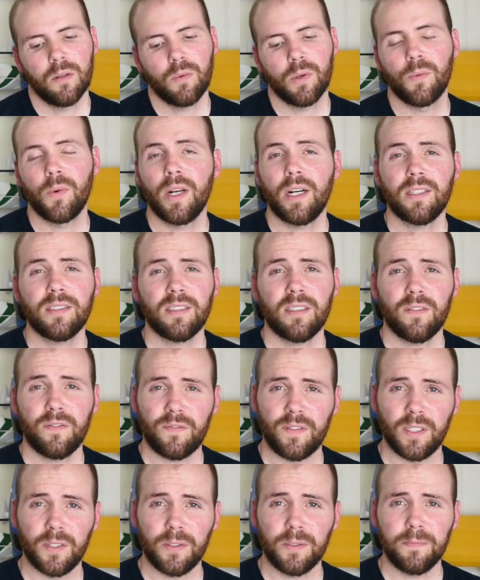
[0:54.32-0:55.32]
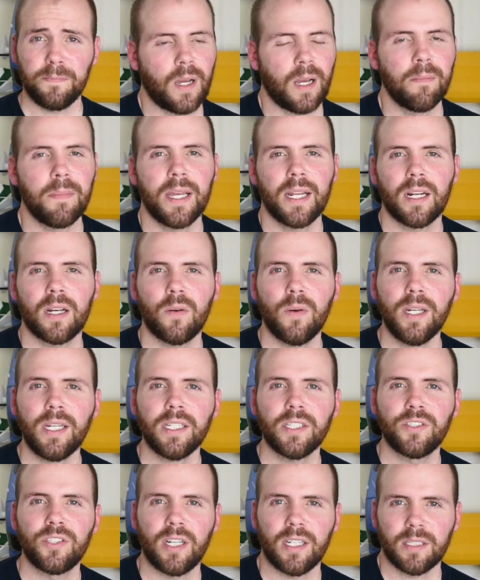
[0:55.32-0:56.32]
We went out to the field. I made a quick
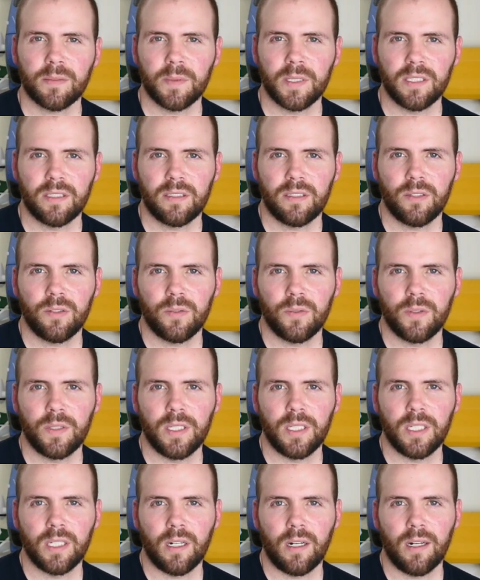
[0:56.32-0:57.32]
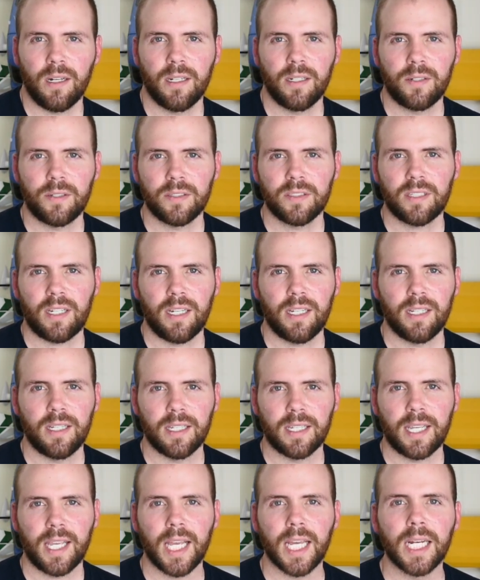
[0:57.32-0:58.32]
adjustment to the underside of
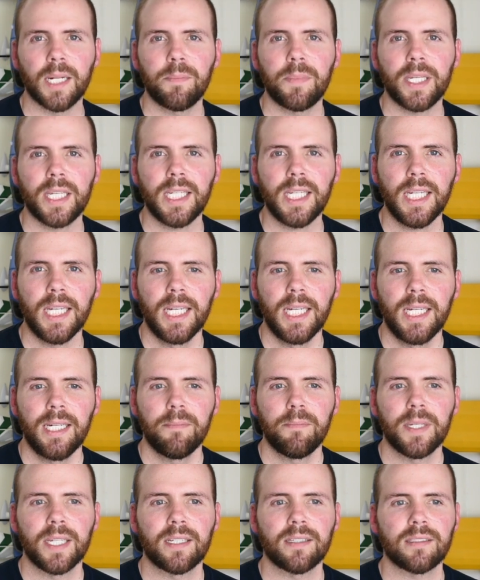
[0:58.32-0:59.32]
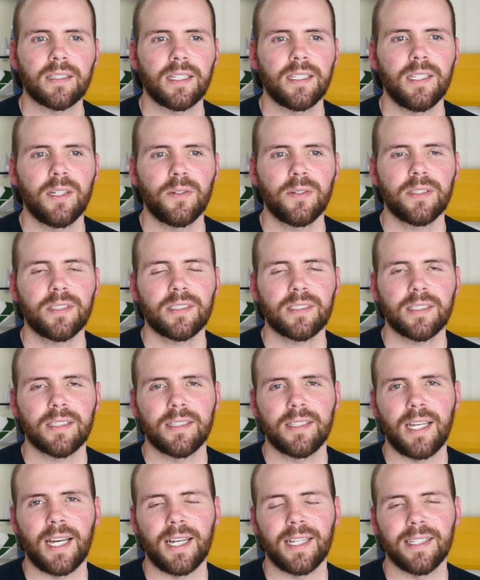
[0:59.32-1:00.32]
the canopy because I noticed
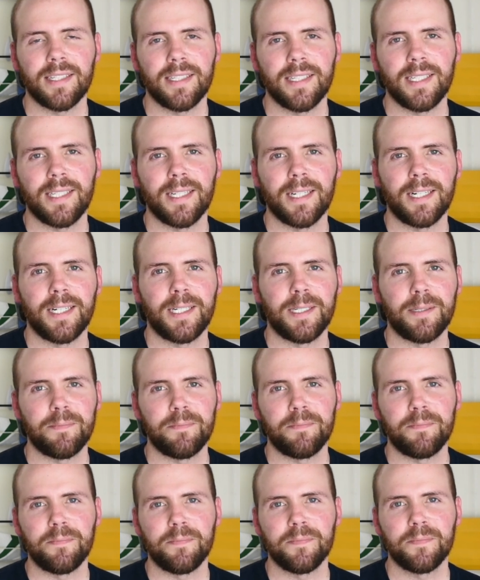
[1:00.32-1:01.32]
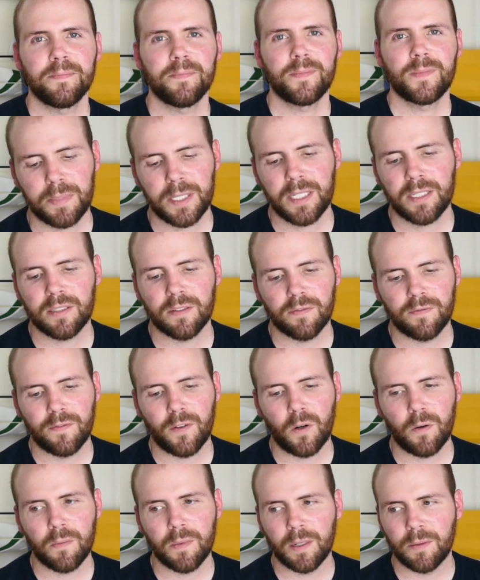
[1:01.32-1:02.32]
that the piece of
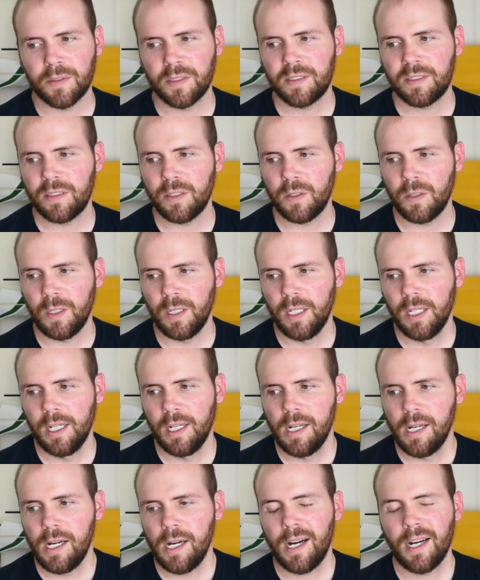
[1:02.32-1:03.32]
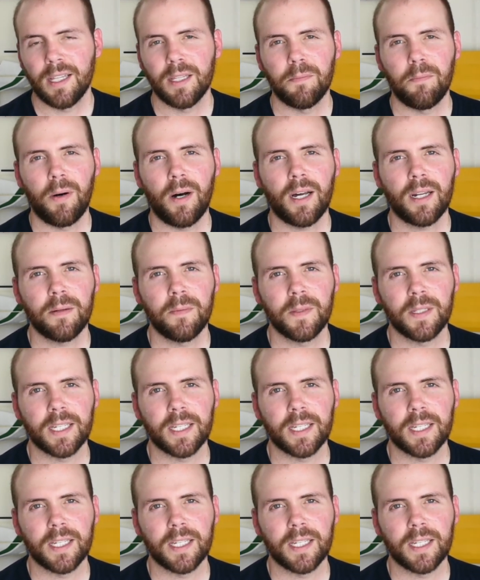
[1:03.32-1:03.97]
foam that was still on the bottom